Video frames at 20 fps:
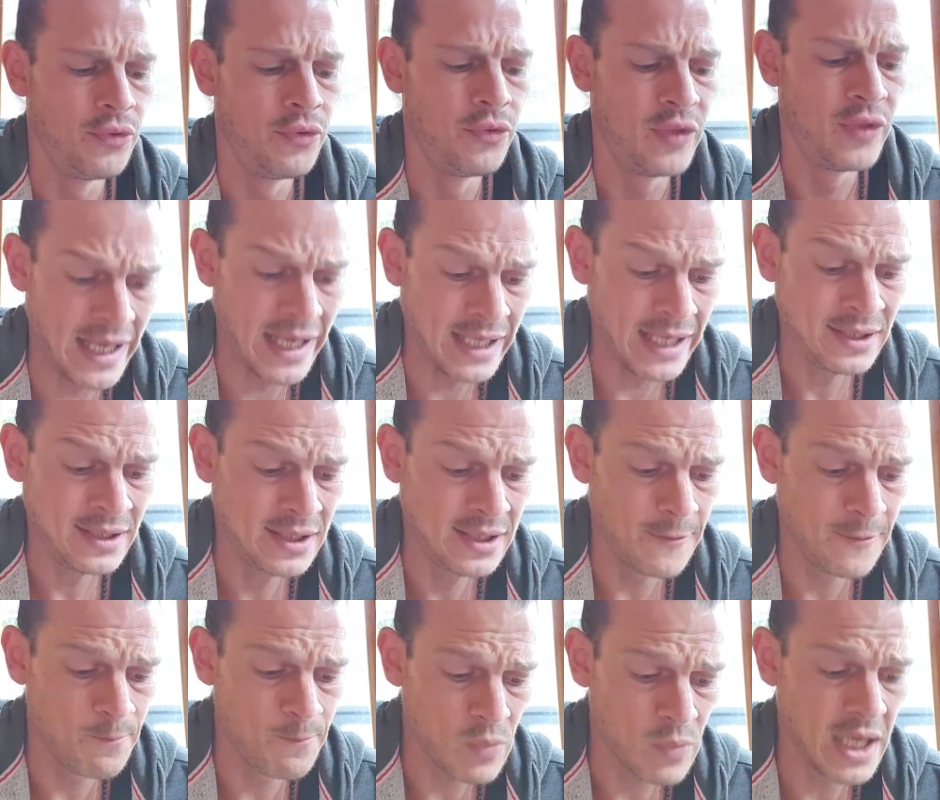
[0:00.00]
This
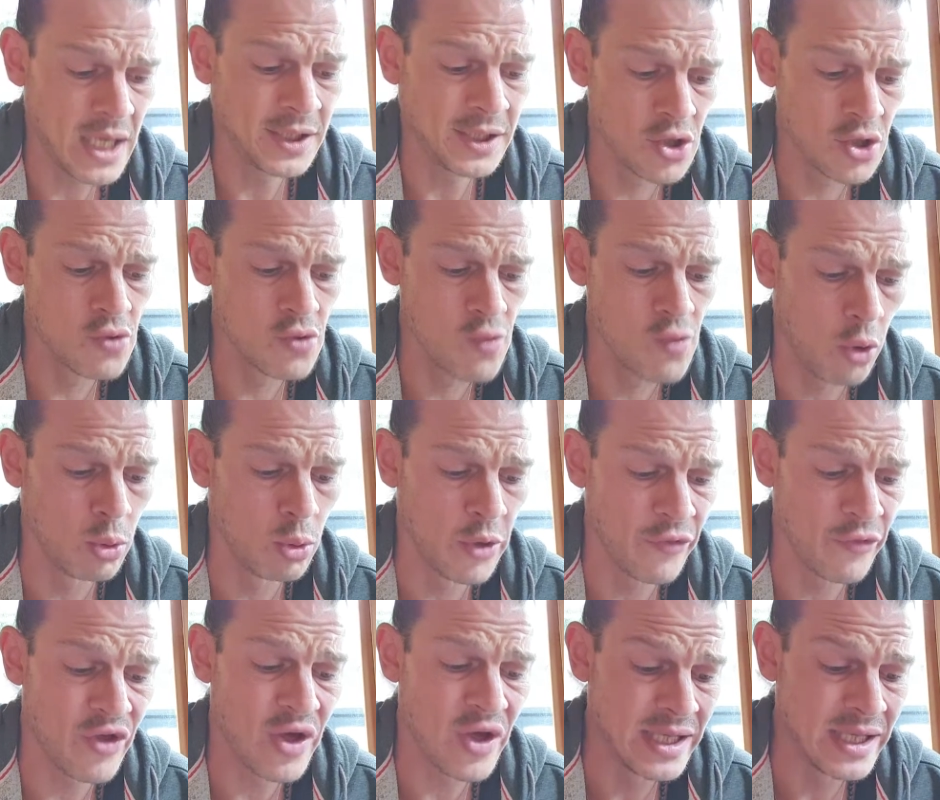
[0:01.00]
is the role of
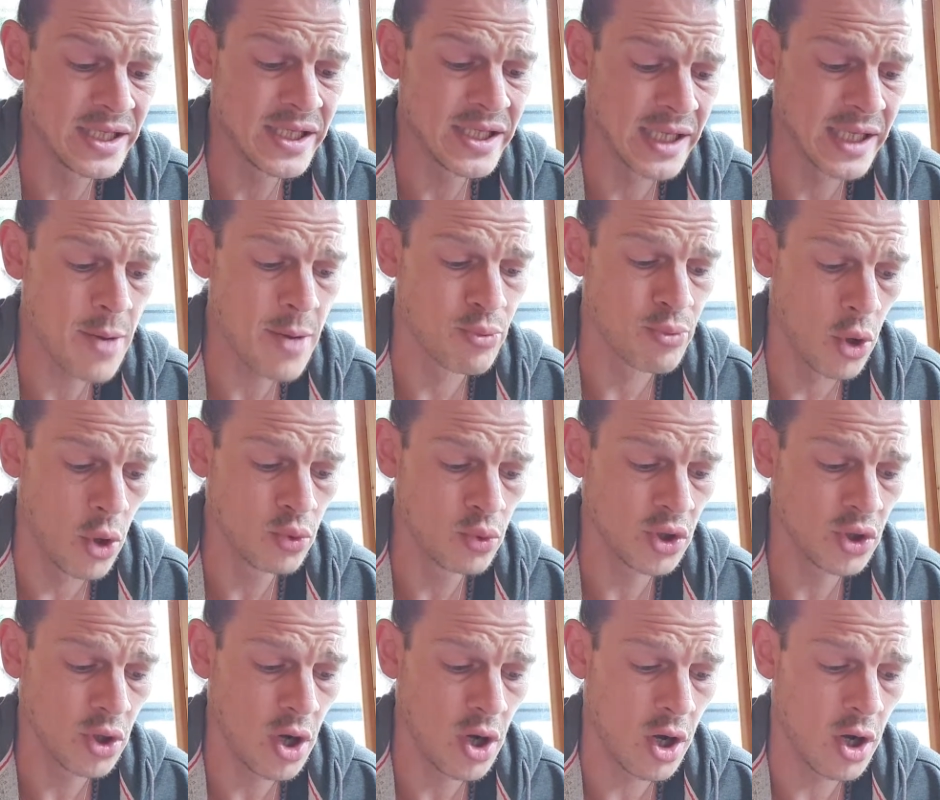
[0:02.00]
the internet
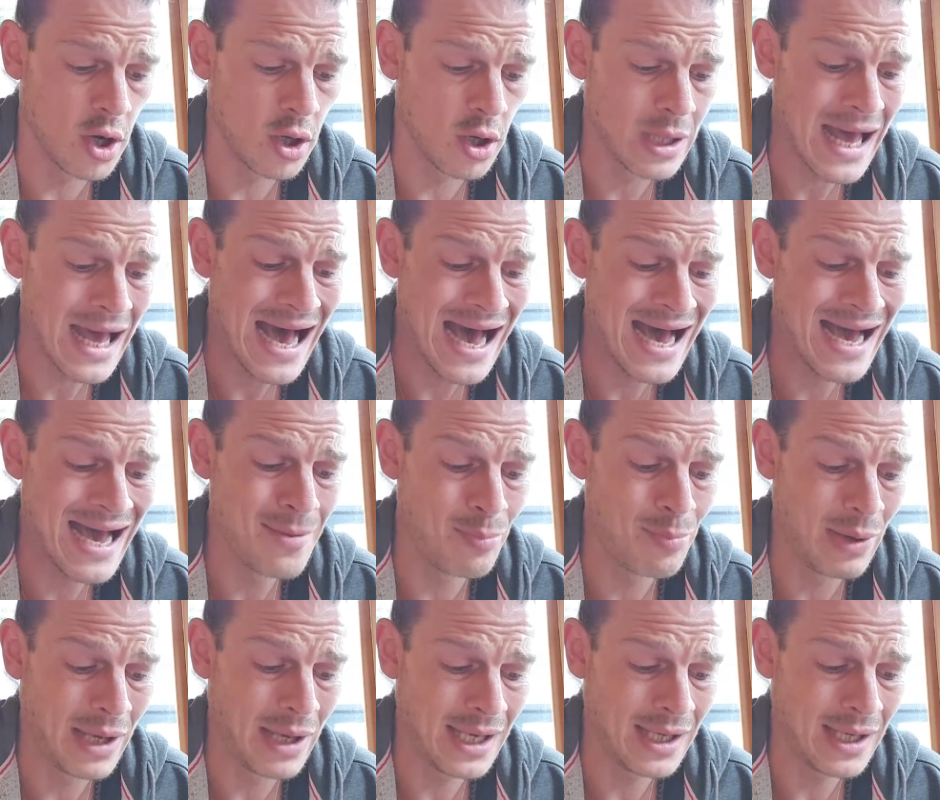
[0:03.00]
protocol
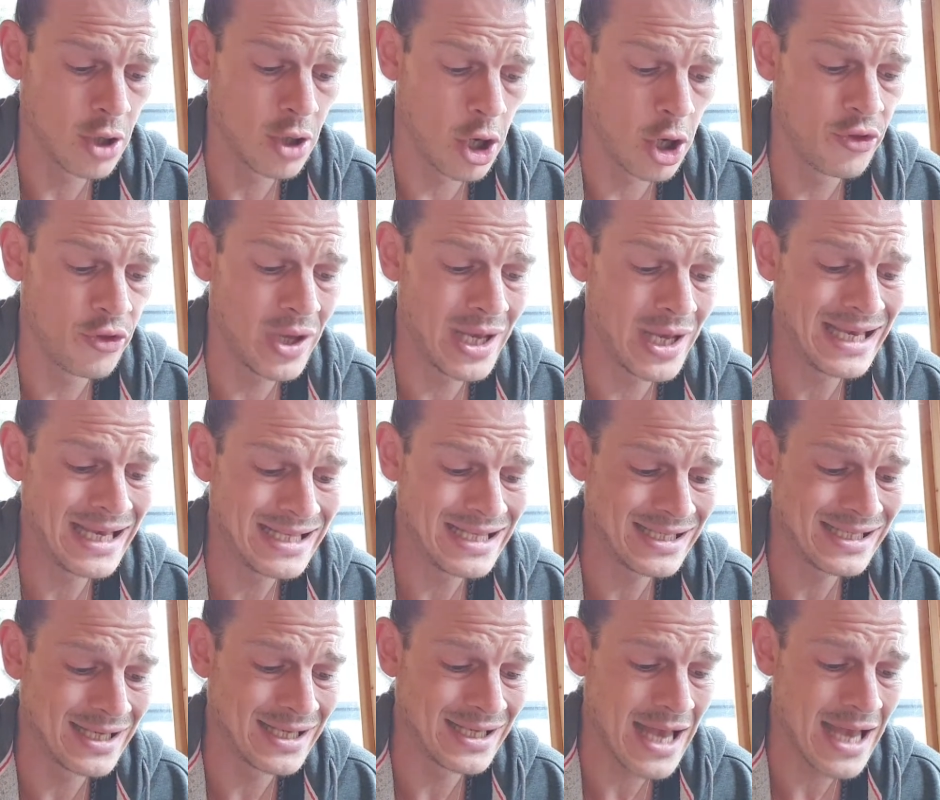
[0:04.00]
IP on the
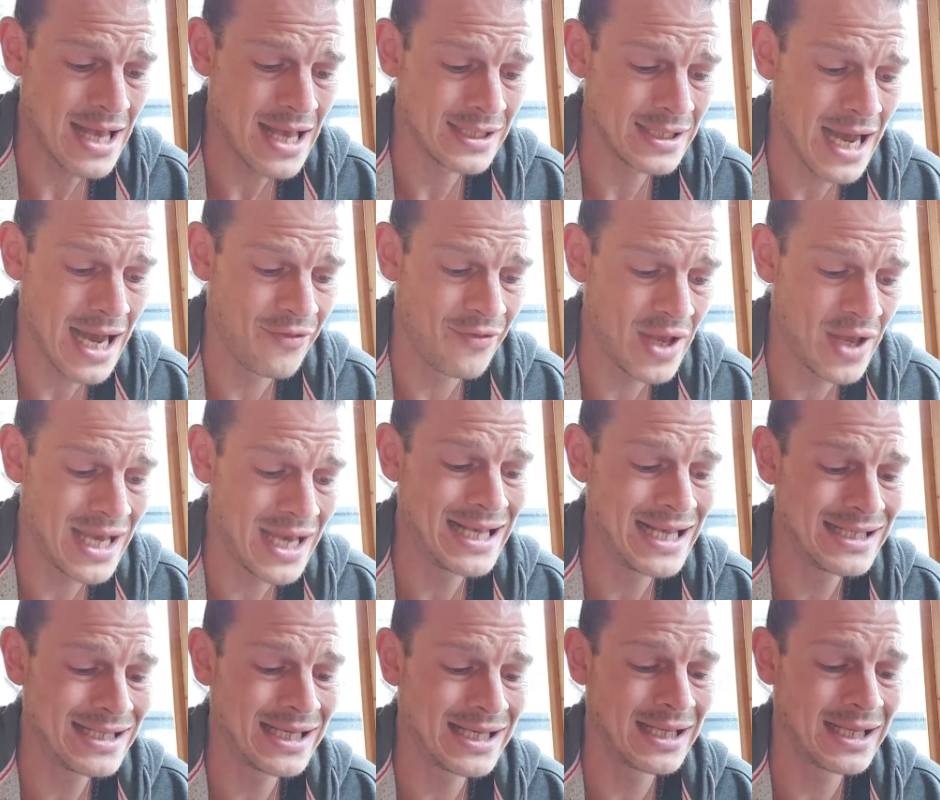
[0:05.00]
internet and the
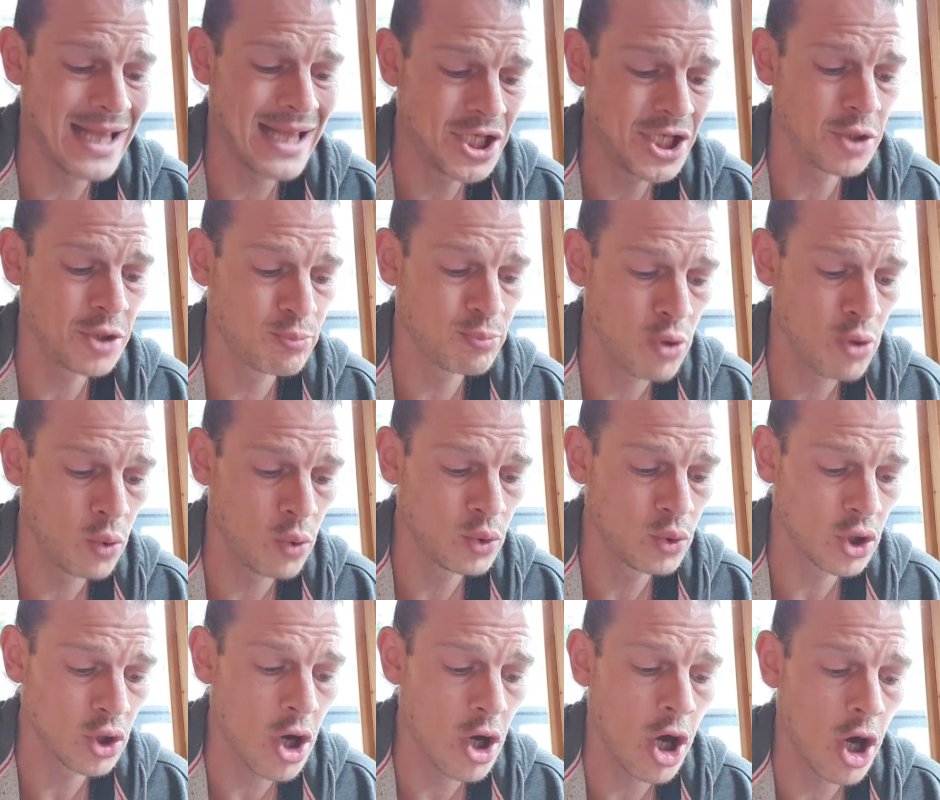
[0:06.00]
Interledger
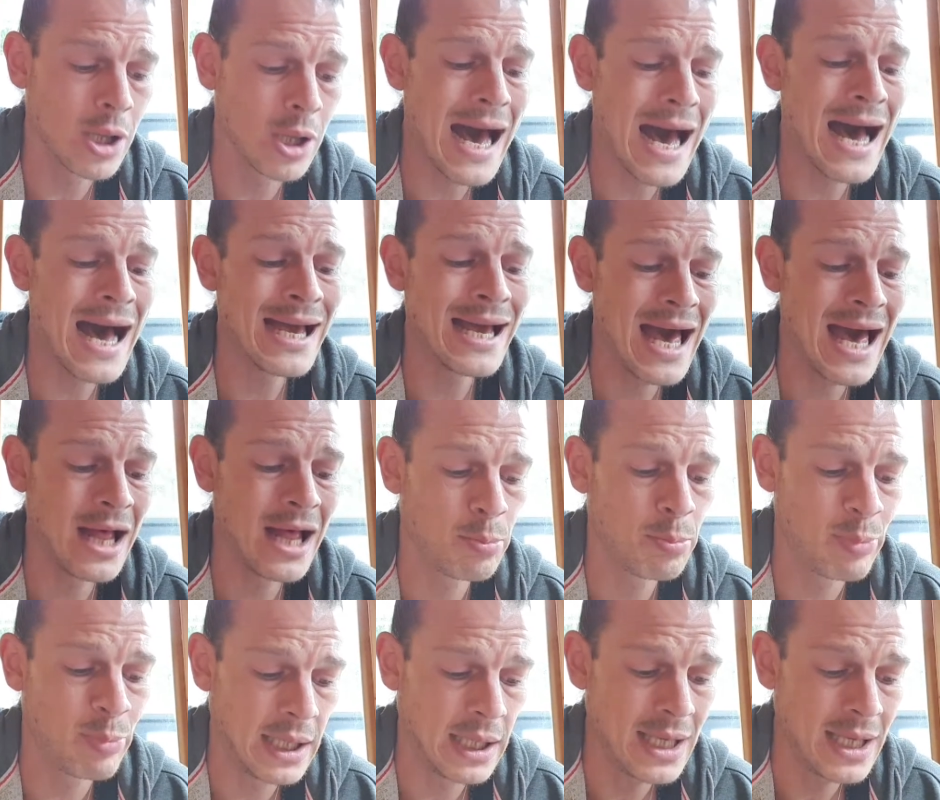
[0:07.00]
Protocol
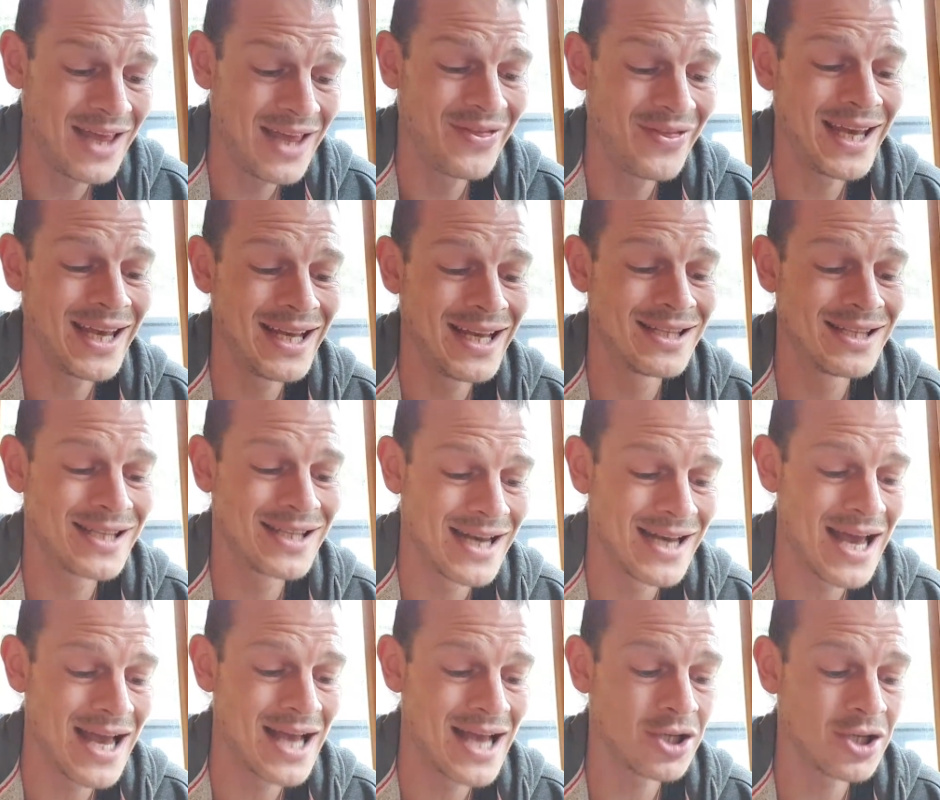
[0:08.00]
ILP in the
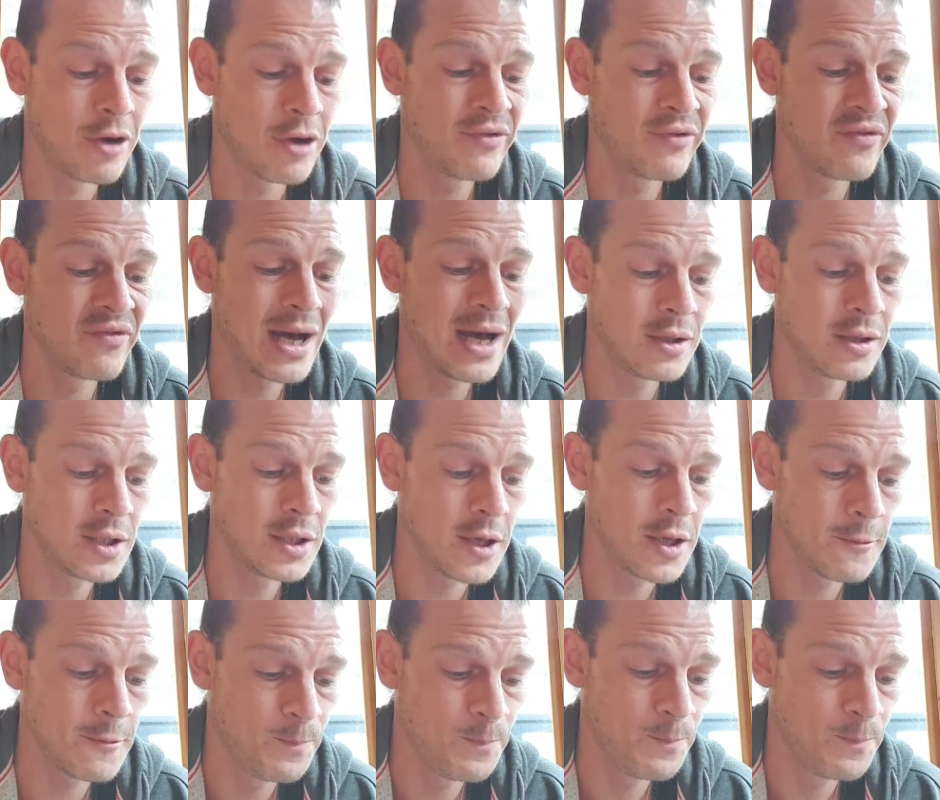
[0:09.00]
Internet of Value.